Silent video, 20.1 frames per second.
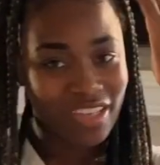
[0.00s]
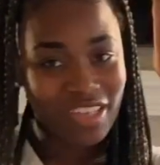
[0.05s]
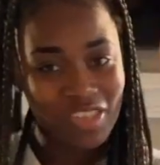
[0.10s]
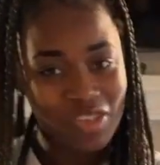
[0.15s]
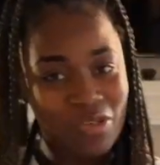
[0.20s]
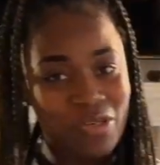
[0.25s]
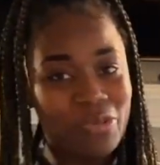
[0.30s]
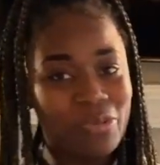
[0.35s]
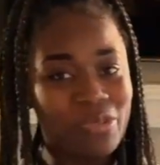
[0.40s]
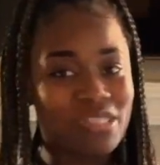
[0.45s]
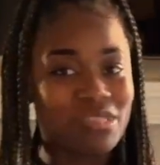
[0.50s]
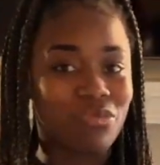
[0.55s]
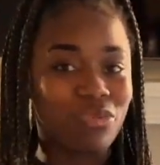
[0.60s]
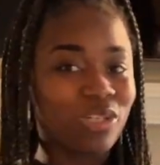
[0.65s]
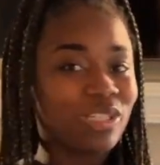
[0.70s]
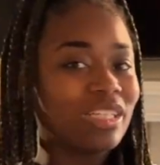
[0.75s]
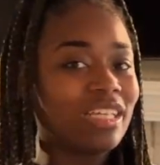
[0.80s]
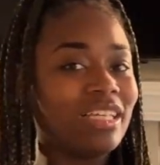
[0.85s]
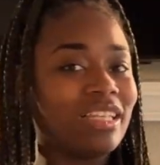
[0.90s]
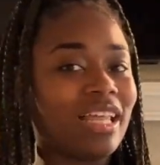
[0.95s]
Q was
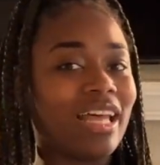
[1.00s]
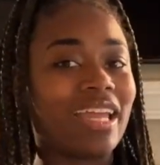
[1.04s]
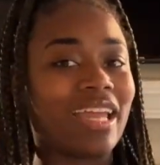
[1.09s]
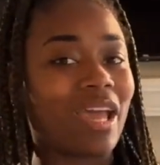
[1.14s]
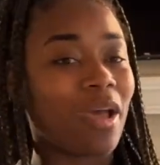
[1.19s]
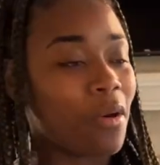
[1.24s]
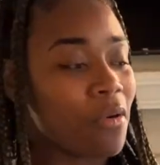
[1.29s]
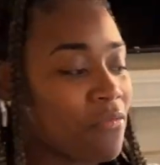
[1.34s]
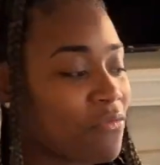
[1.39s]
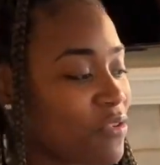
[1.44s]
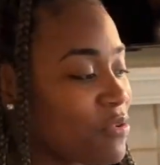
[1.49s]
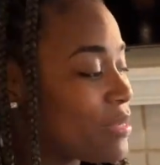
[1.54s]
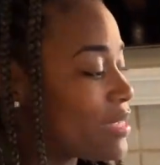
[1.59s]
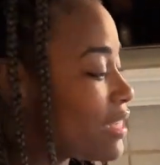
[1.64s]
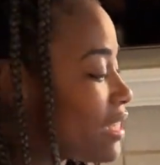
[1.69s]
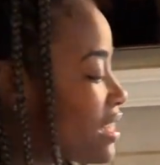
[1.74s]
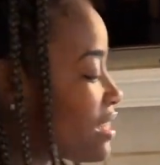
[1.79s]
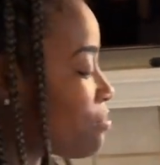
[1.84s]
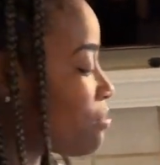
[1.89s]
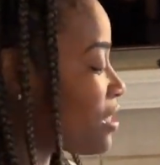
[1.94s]
really like helpful with
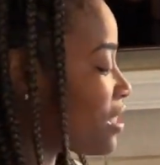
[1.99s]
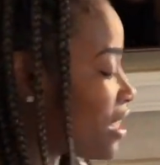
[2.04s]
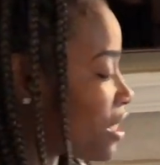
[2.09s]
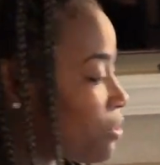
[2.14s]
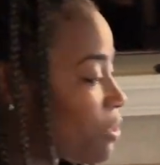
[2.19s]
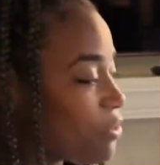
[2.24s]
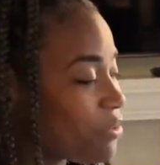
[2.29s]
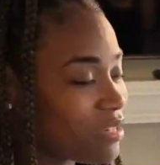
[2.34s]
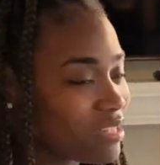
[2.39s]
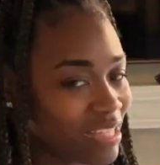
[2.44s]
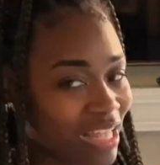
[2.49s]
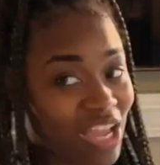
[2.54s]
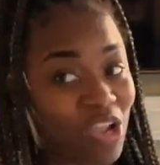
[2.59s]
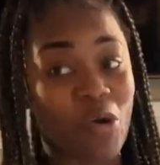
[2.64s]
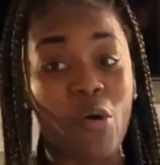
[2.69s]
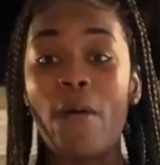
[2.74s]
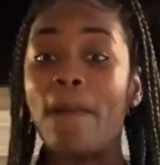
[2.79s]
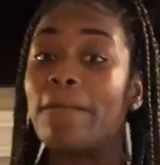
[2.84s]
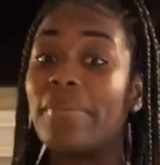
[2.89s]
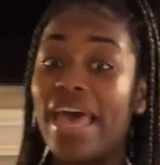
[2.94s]
this because we was like
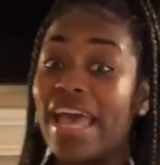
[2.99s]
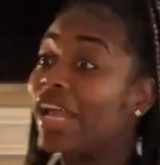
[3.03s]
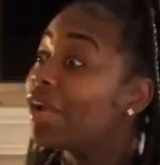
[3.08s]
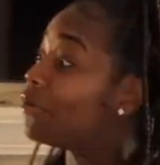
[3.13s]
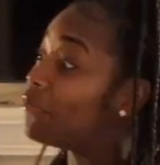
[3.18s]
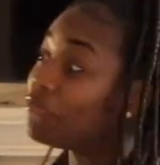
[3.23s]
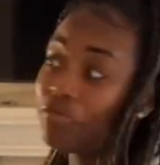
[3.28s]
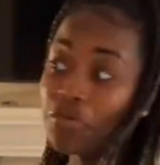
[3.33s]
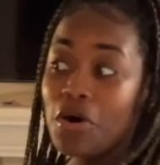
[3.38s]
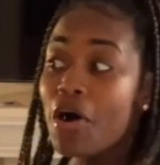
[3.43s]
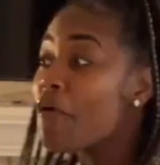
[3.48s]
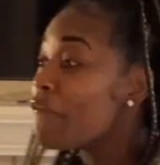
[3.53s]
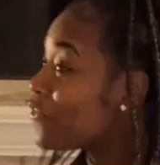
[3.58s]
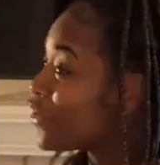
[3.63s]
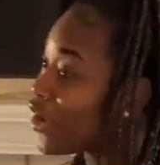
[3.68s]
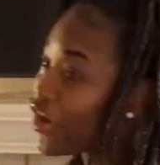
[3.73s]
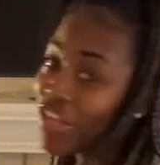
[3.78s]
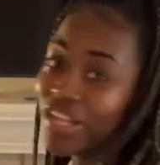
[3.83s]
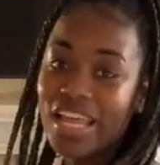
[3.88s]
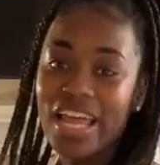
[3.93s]
going back and forth,
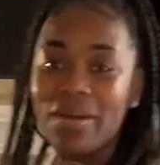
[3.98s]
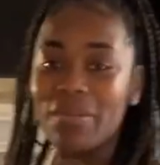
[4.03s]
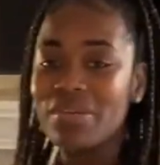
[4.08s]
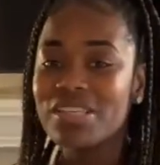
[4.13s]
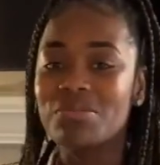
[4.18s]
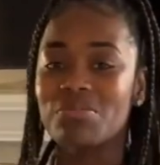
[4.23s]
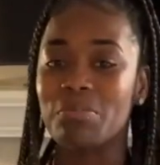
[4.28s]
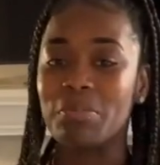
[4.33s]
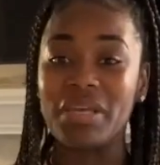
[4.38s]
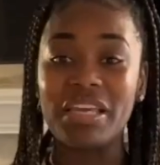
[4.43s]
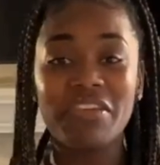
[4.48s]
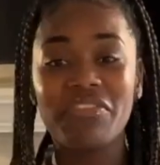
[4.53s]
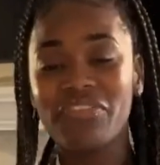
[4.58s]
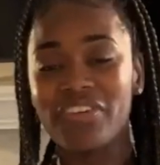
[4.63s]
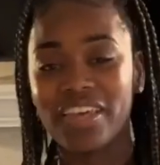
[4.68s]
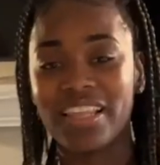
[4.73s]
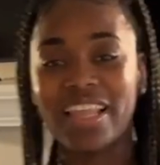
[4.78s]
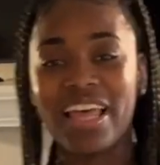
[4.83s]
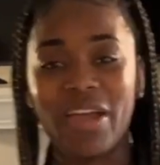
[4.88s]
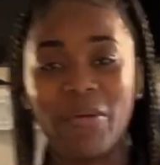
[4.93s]
y'all. Like we was
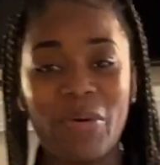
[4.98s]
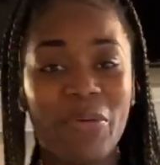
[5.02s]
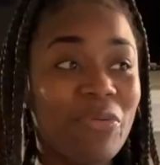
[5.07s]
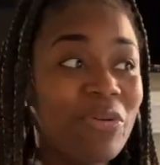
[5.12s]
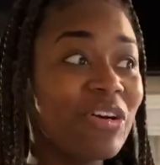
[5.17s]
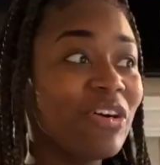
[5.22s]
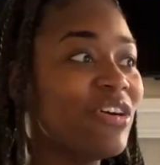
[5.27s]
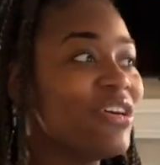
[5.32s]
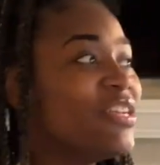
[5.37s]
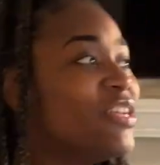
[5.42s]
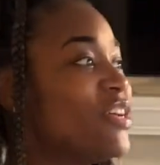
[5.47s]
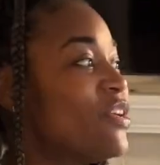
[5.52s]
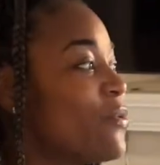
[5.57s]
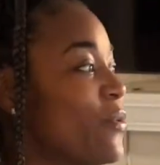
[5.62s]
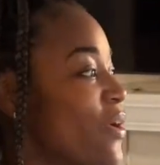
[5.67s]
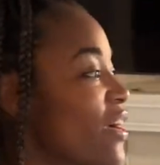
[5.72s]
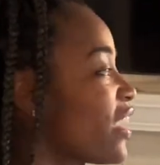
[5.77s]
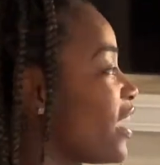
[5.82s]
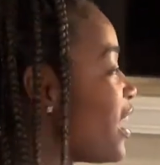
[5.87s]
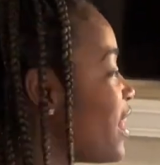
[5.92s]
beefing, like what we gonna do?
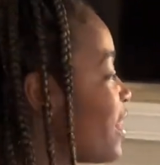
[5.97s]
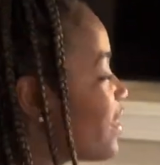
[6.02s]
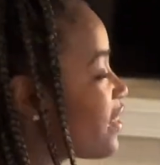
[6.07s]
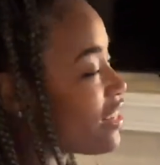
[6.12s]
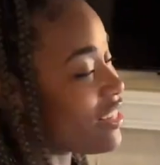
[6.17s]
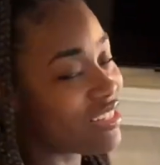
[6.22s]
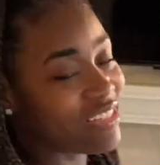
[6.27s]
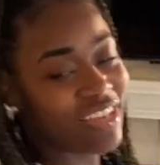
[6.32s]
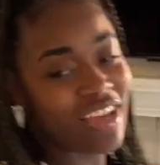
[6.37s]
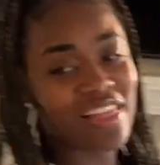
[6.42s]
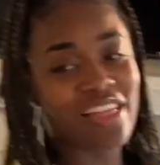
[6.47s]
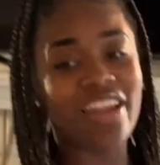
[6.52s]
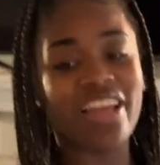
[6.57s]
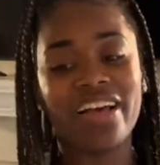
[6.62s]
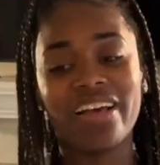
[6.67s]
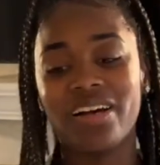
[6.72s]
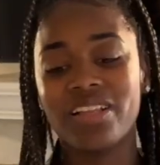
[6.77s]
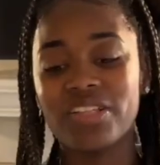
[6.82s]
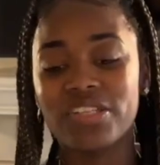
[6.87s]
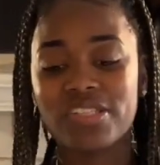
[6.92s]
What color? This color? That
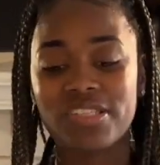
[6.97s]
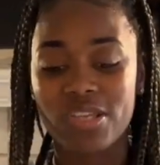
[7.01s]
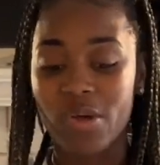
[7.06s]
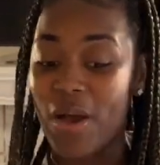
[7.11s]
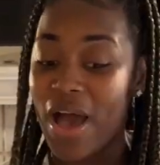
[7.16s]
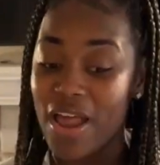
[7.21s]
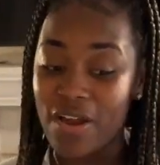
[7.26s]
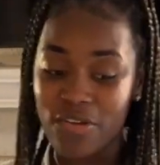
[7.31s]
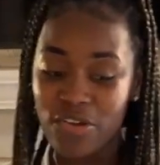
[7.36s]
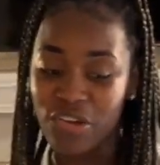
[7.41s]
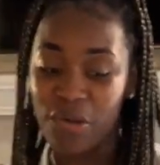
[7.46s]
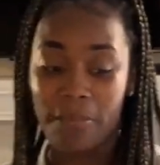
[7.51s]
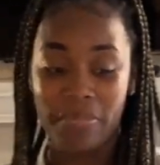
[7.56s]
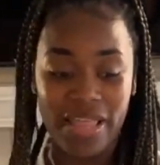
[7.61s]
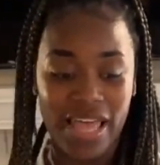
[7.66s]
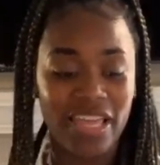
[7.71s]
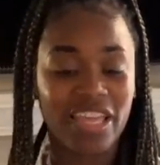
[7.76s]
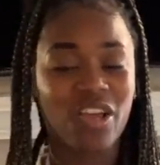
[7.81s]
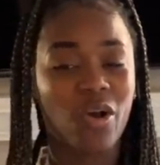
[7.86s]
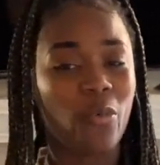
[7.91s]
color? So I don't know.
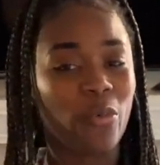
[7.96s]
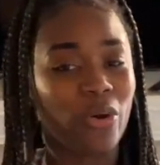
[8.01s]
Black and